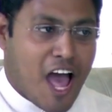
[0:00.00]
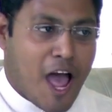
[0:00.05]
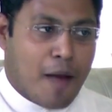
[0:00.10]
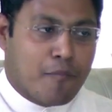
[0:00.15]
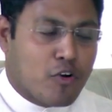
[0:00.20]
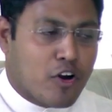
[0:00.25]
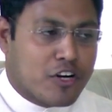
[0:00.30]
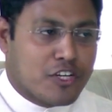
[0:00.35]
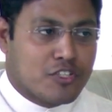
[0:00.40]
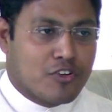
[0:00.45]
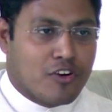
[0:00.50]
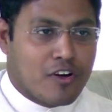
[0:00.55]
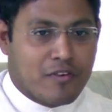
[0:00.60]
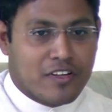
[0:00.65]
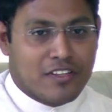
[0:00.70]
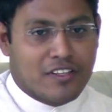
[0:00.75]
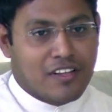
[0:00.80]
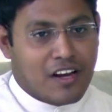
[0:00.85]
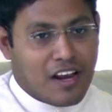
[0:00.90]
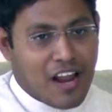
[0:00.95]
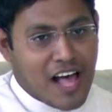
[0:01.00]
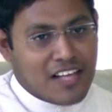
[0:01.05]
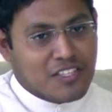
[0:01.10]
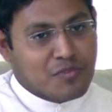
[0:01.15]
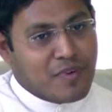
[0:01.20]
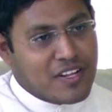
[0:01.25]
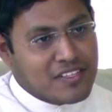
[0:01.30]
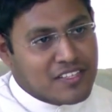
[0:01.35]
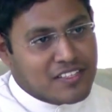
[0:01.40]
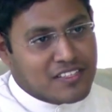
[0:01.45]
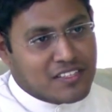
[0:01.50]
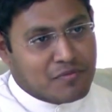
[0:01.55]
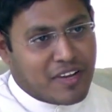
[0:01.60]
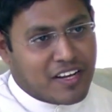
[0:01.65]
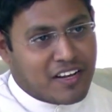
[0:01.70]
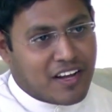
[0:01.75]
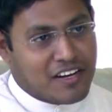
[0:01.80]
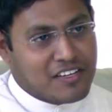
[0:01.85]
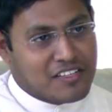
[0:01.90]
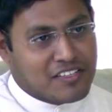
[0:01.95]
I'm not sure whether the last mile citizen in
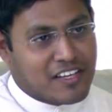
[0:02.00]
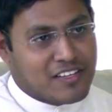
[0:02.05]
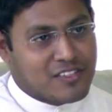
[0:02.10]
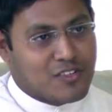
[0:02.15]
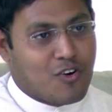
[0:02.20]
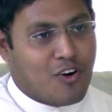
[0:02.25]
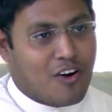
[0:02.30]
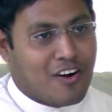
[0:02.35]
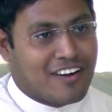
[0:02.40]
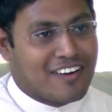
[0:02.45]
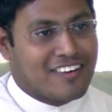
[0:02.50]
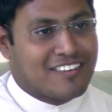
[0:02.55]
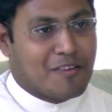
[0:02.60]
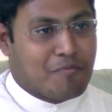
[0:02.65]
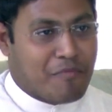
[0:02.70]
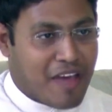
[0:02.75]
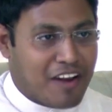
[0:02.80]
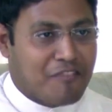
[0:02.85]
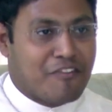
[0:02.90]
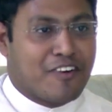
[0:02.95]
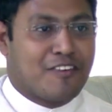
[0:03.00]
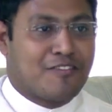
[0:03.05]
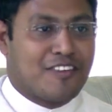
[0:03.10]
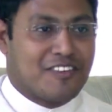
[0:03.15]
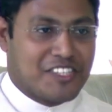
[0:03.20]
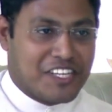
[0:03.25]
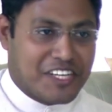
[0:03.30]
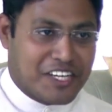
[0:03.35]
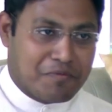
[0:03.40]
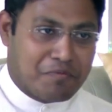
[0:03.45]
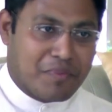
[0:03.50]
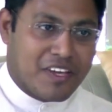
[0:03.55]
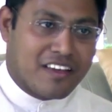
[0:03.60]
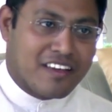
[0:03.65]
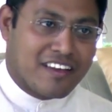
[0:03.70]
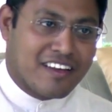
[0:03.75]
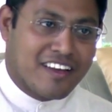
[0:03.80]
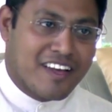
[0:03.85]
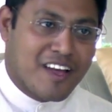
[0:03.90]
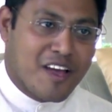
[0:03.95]
my country has got the benefit of the GDP,
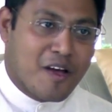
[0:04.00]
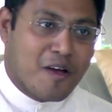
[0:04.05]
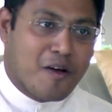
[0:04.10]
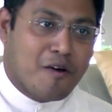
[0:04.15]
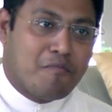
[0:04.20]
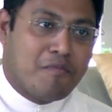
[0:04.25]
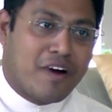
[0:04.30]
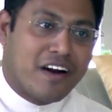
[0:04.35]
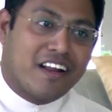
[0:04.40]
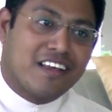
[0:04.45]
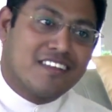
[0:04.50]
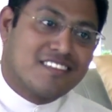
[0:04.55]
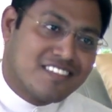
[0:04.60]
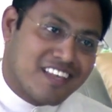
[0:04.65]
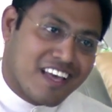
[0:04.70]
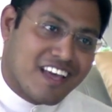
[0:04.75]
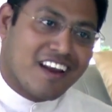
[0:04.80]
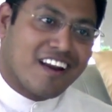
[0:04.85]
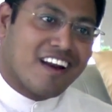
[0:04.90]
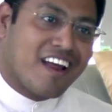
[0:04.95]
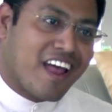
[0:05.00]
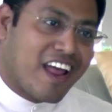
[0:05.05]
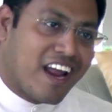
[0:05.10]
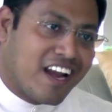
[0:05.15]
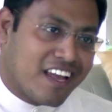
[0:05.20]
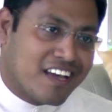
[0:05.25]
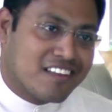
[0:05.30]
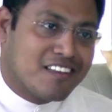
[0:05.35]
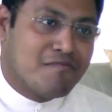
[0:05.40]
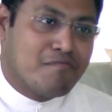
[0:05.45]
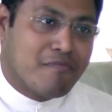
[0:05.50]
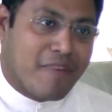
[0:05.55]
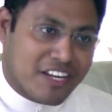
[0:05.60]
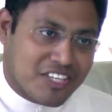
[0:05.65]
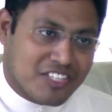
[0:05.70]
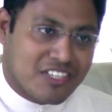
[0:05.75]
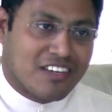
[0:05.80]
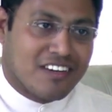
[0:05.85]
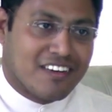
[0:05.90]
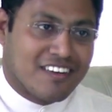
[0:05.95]
but is there any other
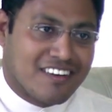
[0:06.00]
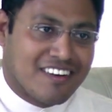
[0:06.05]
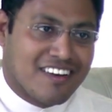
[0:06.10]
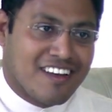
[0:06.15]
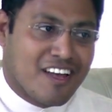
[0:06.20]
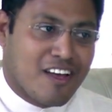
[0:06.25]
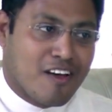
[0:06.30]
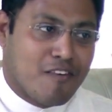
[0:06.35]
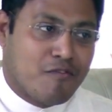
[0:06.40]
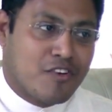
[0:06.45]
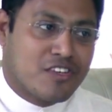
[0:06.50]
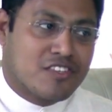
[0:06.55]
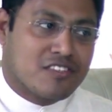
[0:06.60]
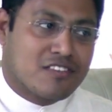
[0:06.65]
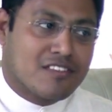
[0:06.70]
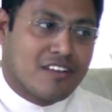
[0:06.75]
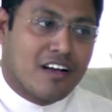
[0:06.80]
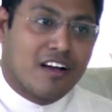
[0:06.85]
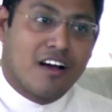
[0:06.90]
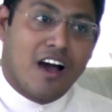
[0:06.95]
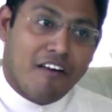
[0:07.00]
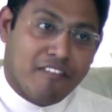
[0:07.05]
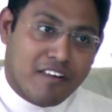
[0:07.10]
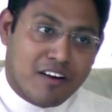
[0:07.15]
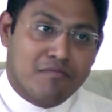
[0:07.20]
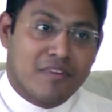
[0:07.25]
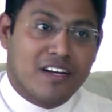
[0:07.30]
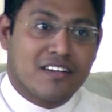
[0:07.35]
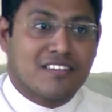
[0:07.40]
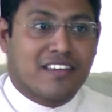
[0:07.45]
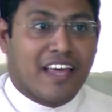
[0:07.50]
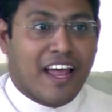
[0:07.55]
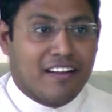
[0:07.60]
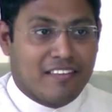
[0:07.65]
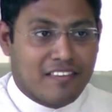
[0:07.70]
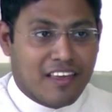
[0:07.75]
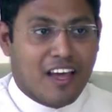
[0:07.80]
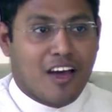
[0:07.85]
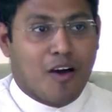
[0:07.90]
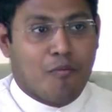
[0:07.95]
measure which the governments
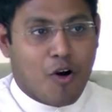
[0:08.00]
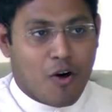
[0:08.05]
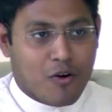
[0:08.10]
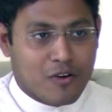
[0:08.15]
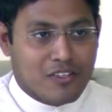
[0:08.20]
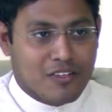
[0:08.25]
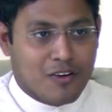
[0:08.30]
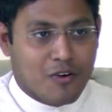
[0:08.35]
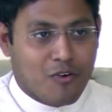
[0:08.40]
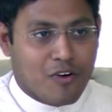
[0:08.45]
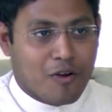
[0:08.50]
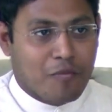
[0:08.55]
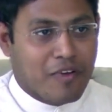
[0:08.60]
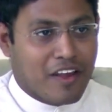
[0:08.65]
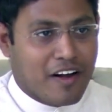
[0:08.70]
can think about over a